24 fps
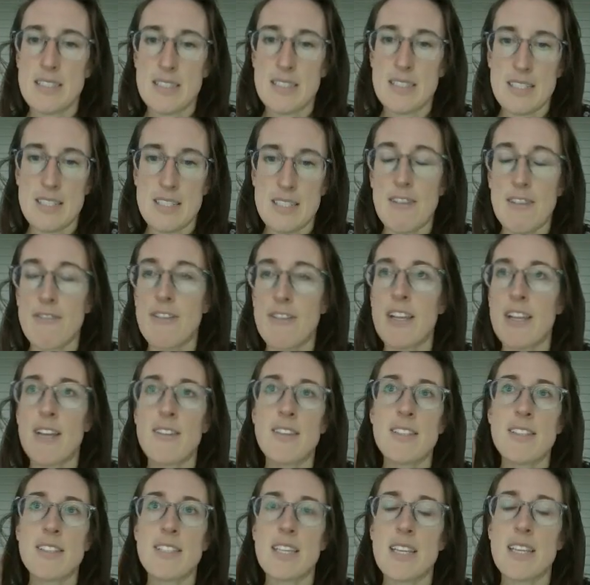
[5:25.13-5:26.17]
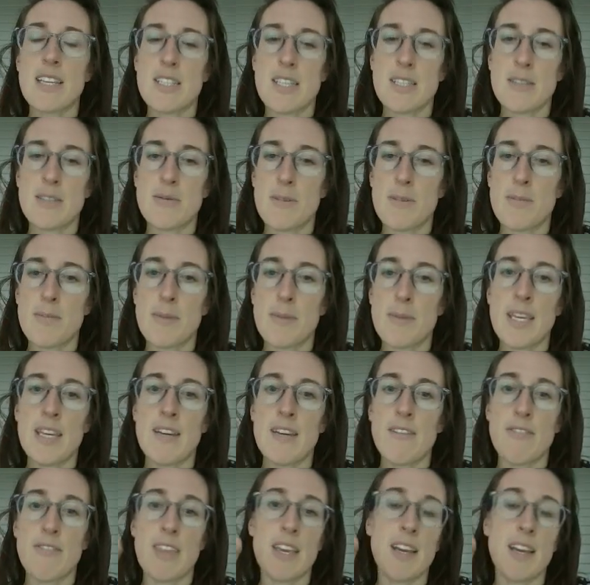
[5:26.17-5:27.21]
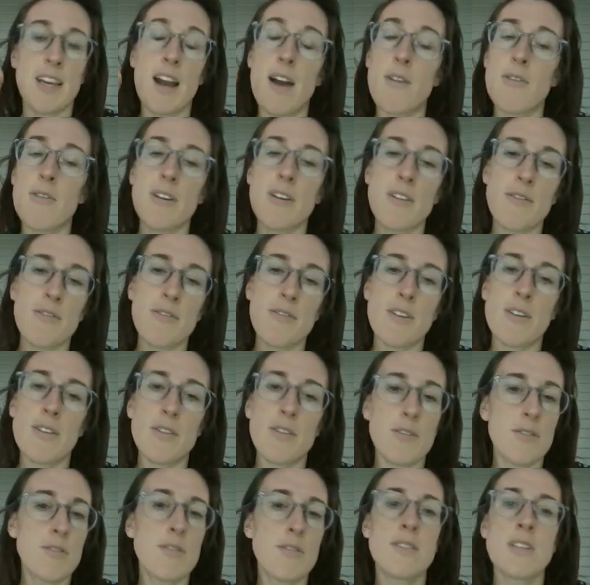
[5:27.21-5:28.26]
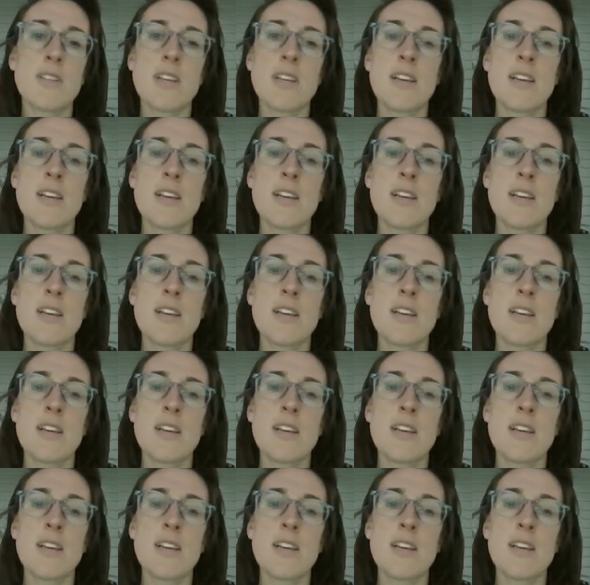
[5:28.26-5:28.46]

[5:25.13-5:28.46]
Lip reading: Did they fill out the CHS 1B if they got one of those?